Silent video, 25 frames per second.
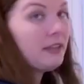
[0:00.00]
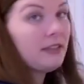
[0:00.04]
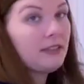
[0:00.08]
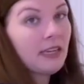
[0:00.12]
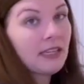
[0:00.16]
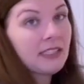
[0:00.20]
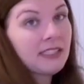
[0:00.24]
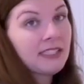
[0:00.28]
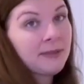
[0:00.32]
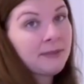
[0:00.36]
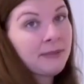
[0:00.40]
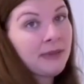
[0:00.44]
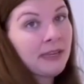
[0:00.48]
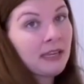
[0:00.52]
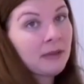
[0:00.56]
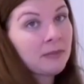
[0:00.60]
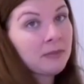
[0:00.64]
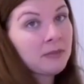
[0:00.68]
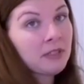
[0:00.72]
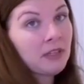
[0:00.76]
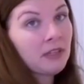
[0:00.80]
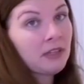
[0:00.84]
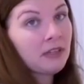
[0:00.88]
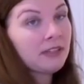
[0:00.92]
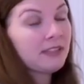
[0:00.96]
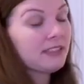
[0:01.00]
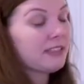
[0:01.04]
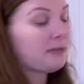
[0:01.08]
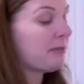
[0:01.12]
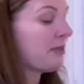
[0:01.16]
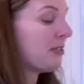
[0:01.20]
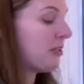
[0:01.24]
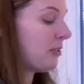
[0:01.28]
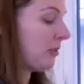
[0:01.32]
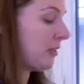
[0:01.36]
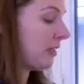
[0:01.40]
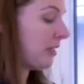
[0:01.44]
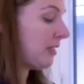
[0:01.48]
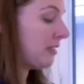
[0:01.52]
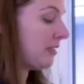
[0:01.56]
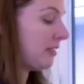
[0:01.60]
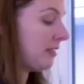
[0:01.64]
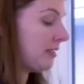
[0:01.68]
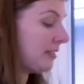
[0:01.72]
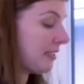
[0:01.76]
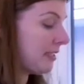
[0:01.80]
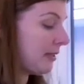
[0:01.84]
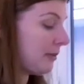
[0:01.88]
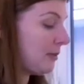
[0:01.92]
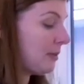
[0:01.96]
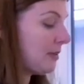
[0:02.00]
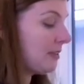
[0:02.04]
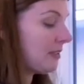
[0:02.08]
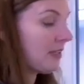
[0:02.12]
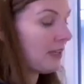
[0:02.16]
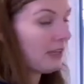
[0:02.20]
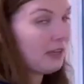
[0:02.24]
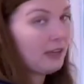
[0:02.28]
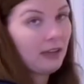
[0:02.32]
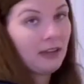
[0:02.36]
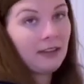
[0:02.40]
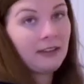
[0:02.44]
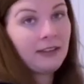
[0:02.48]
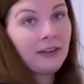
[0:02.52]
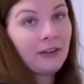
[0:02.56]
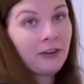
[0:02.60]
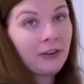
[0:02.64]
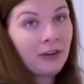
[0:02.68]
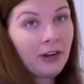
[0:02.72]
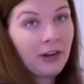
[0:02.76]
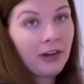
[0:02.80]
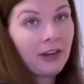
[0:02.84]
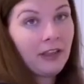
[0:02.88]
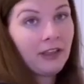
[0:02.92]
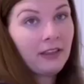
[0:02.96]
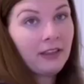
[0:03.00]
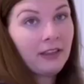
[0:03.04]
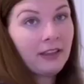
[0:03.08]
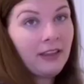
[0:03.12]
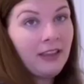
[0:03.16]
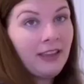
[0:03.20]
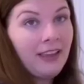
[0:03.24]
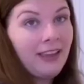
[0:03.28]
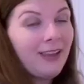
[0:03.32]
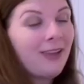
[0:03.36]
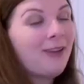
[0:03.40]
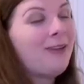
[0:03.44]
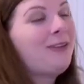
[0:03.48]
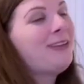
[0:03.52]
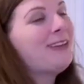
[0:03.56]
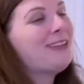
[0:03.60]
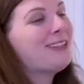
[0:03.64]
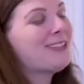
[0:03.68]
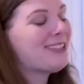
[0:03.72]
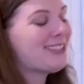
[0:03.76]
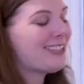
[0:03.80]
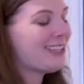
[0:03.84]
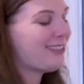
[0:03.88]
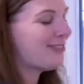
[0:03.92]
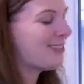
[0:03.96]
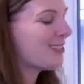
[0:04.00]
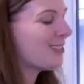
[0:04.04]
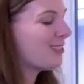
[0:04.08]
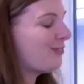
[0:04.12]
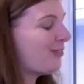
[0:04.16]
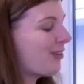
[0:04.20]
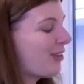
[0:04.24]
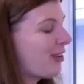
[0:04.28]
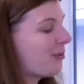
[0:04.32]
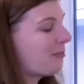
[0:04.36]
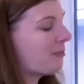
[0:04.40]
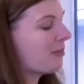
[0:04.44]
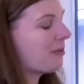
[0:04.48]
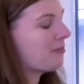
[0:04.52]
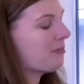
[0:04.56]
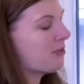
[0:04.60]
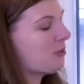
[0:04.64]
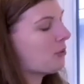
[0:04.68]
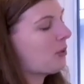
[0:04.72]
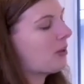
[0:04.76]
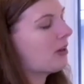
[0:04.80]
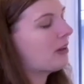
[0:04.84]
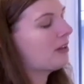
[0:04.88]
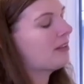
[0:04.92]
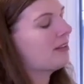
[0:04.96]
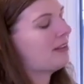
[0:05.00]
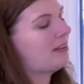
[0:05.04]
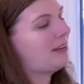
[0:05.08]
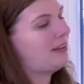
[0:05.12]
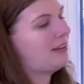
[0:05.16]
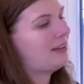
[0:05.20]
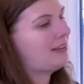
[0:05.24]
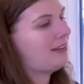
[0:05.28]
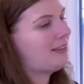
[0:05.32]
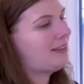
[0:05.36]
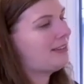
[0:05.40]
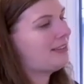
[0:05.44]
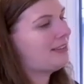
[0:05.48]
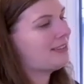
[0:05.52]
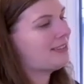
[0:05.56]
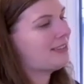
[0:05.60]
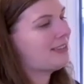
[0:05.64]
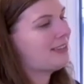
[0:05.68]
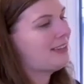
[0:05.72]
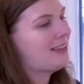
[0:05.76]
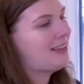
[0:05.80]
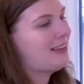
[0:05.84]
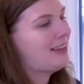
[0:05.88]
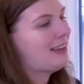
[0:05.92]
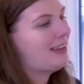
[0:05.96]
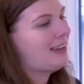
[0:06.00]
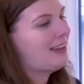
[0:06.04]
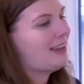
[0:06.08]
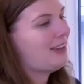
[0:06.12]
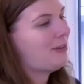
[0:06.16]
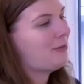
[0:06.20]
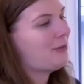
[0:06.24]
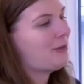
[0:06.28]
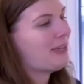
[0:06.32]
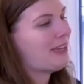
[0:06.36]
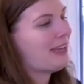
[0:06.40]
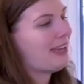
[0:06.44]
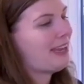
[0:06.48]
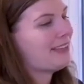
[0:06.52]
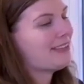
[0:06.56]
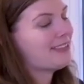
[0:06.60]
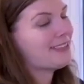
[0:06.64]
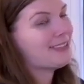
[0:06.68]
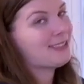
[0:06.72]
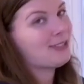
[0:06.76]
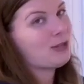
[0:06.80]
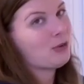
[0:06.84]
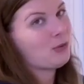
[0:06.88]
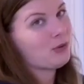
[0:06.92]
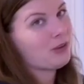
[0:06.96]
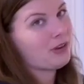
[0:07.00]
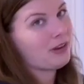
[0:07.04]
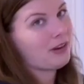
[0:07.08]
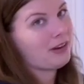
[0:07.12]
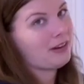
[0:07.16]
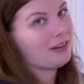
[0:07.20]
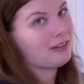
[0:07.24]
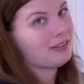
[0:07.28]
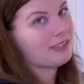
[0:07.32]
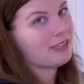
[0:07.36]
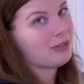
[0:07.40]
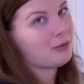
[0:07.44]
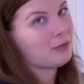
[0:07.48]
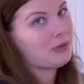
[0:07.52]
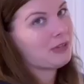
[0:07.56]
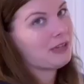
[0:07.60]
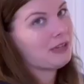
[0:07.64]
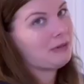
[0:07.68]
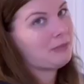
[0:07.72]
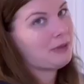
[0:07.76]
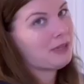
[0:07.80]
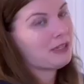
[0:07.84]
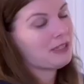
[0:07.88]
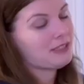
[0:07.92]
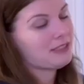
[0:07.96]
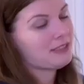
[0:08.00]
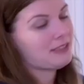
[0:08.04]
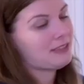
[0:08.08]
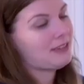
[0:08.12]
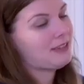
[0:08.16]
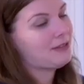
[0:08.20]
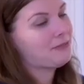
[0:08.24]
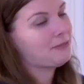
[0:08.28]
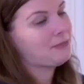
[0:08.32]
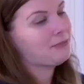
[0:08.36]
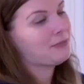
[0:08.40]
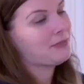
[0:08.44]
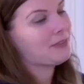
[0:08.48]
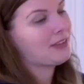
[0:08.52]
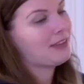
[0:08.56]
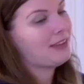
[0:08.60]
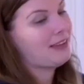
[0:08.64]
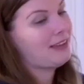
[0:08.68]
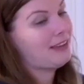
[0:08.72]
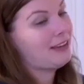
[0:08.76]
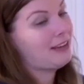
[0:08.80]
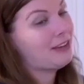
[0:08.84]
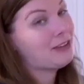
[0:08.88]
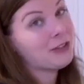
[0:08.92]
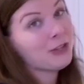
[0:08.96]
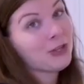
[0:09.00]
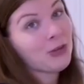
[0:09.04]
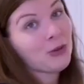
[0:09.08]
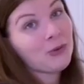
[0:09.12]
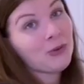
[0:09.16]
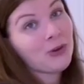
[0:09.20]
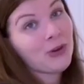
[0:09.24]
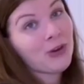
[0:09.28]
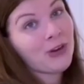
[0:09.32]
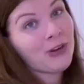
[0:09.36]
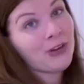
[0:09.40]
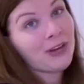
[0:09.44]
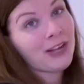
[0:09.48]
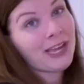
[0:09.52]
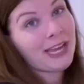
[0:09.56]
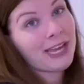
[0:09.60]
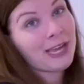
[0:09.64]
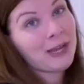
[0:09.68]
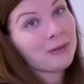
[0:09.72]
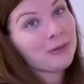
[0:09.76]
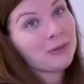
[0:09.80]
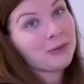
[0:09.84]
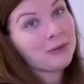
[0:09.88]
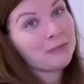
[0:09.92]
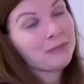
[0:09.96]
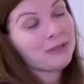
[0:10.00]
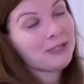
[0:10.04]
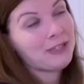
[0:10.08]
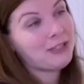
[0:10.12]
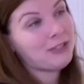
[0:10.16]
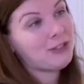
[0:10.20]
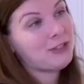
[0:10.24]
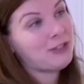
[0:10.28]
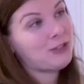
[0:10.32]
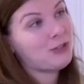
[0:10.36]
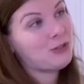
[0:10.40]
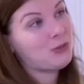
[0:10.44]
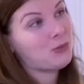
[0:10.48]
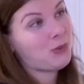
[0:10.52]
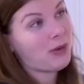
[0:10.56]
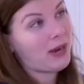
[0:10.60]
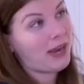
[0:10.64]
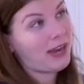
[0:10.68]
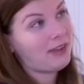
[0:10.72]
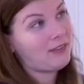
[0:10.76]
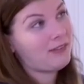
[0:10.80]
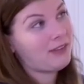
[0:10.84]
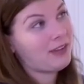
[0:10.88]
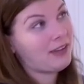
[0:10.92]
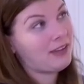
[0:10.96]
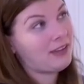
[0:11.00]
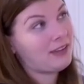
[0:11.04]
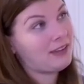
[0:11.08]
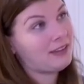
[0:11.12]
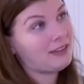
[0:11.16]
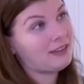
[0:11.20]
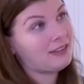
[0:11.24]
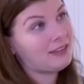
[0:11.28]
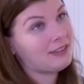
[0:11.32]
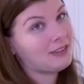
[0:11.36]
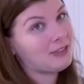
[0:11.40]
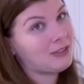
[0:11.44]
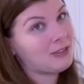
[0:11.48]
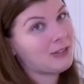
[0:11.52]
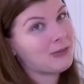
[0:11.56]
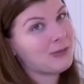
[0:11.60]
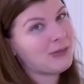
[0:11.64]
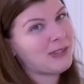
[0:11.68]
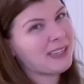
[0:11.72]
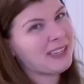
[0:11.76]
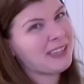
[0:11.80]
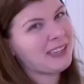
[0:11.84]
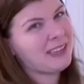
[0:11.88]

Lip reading: Yes, I make up songs. I've been doing it since I was a little girl. We used to have this farm up north, and we had this go-kart that we had built. And on the go-kart, I would be driving. So this